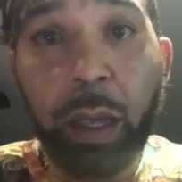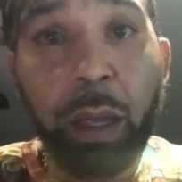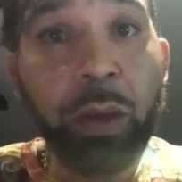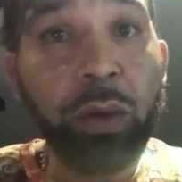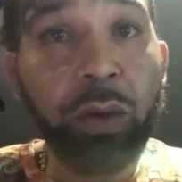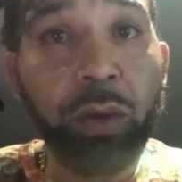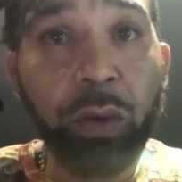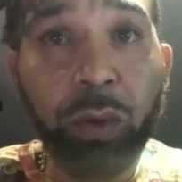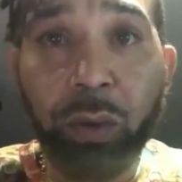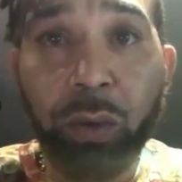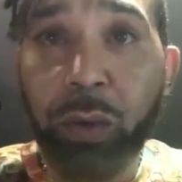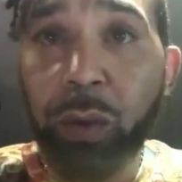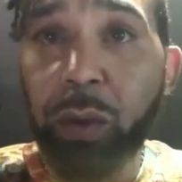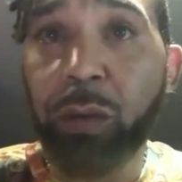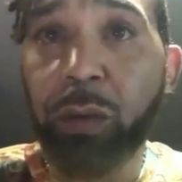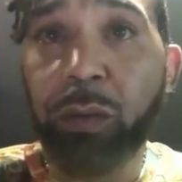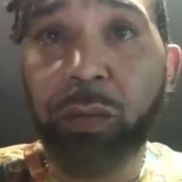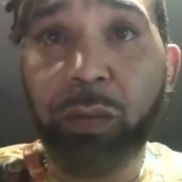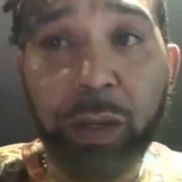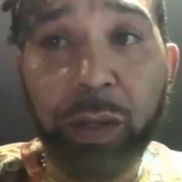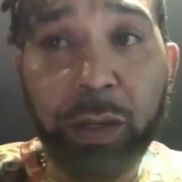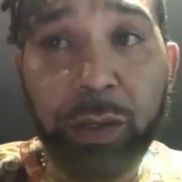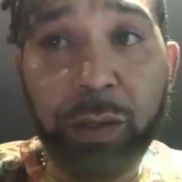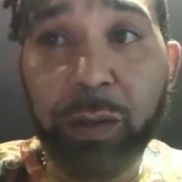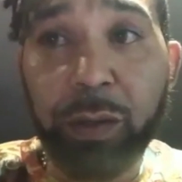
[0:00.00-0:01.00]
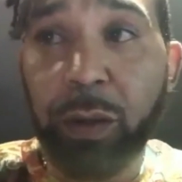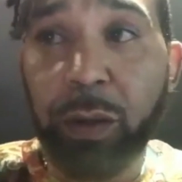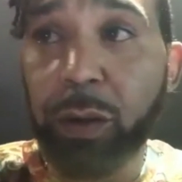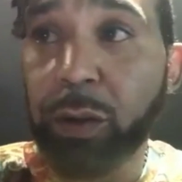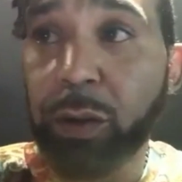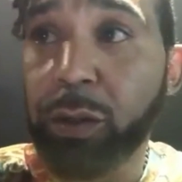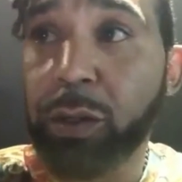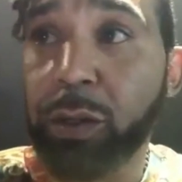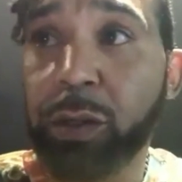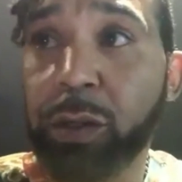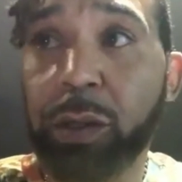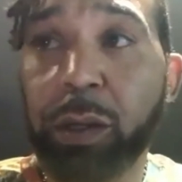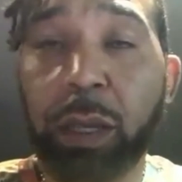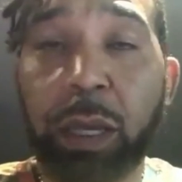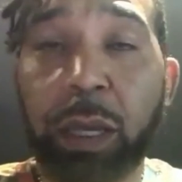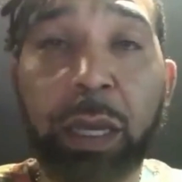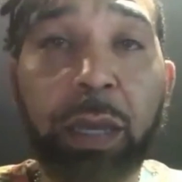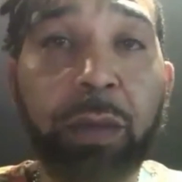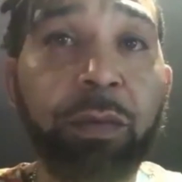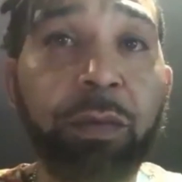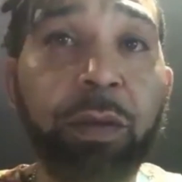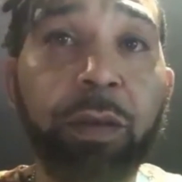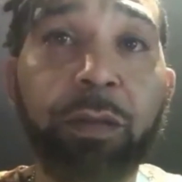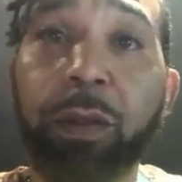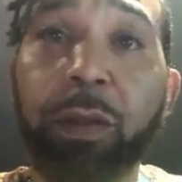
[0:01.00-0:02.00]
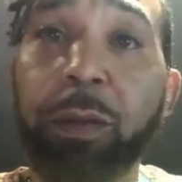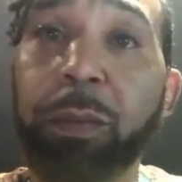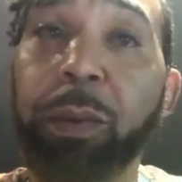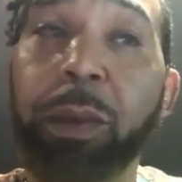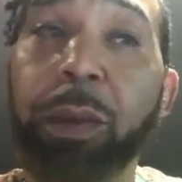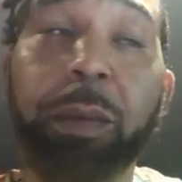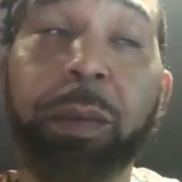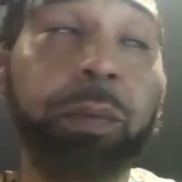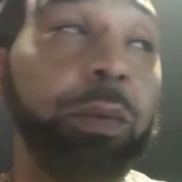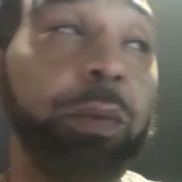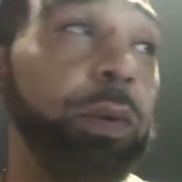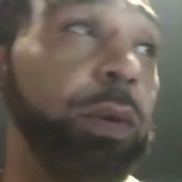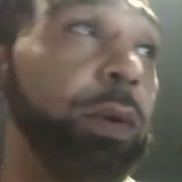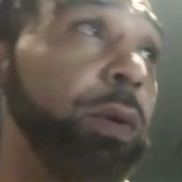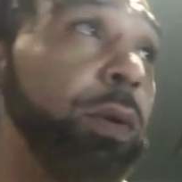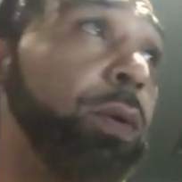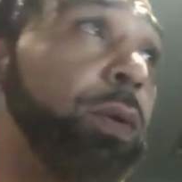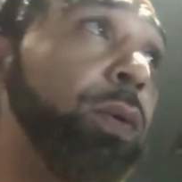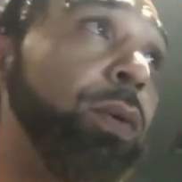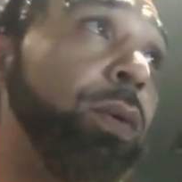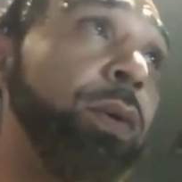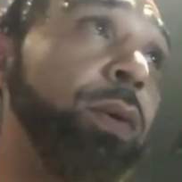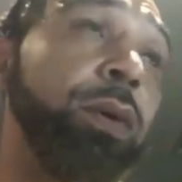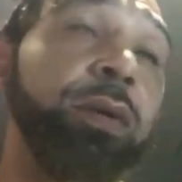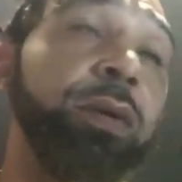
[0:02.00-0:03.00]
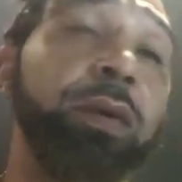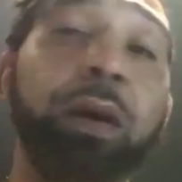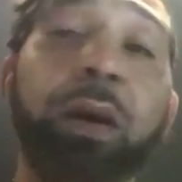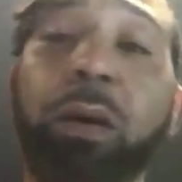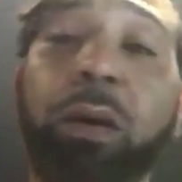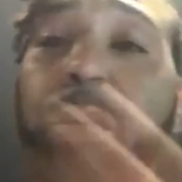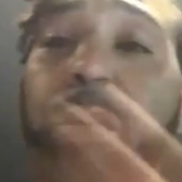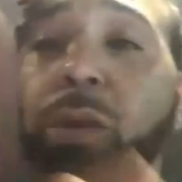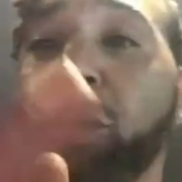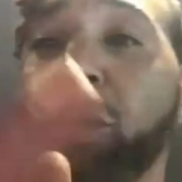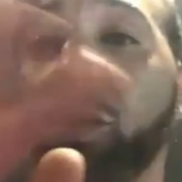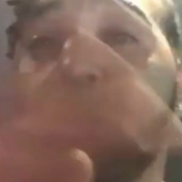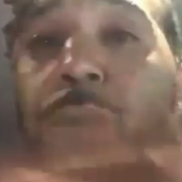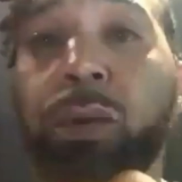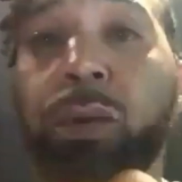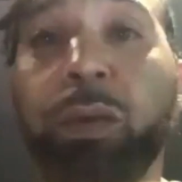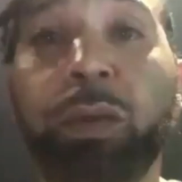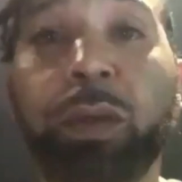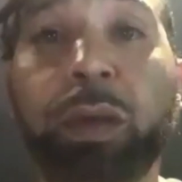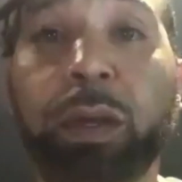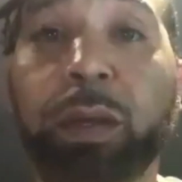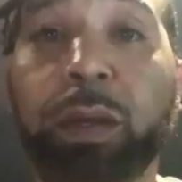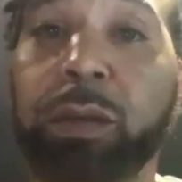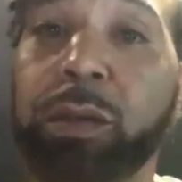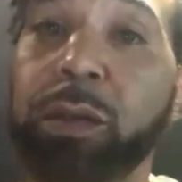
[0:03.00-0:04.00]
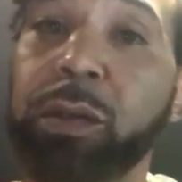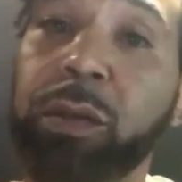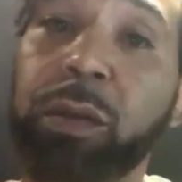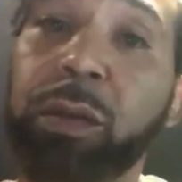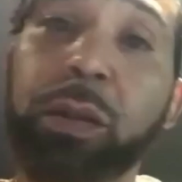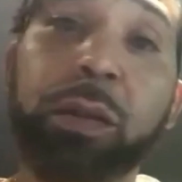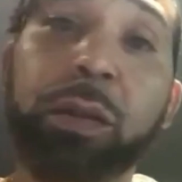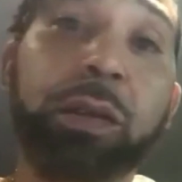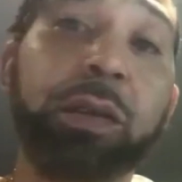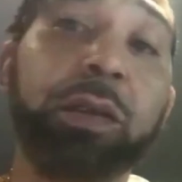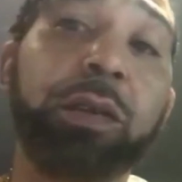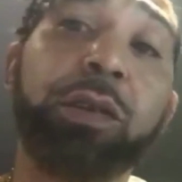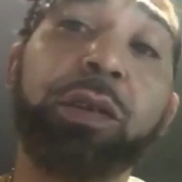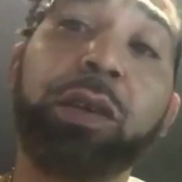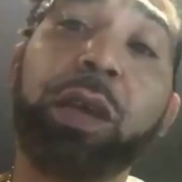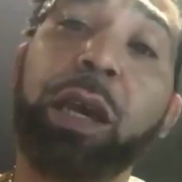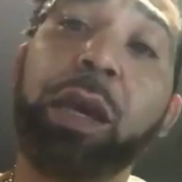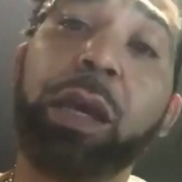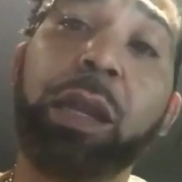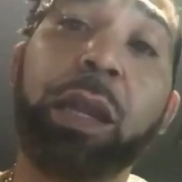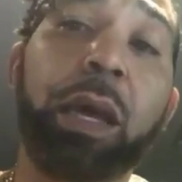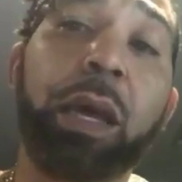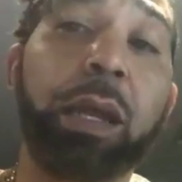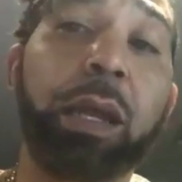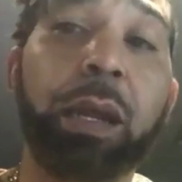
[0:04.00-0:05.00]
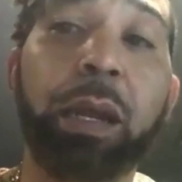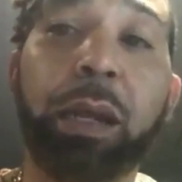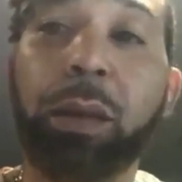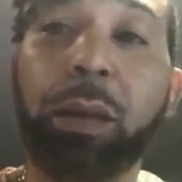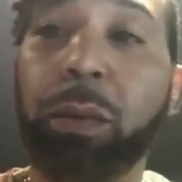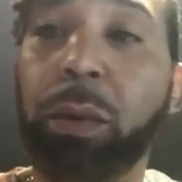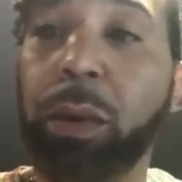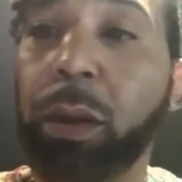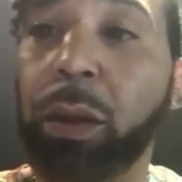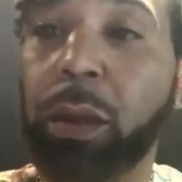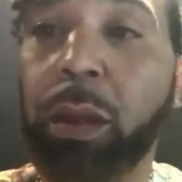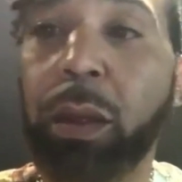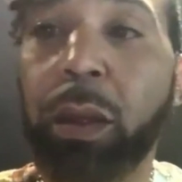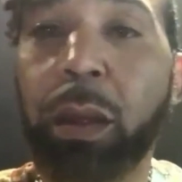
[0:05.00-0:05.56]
Do your research. Even if the people in your corner are telling you do this, just check it out anyway.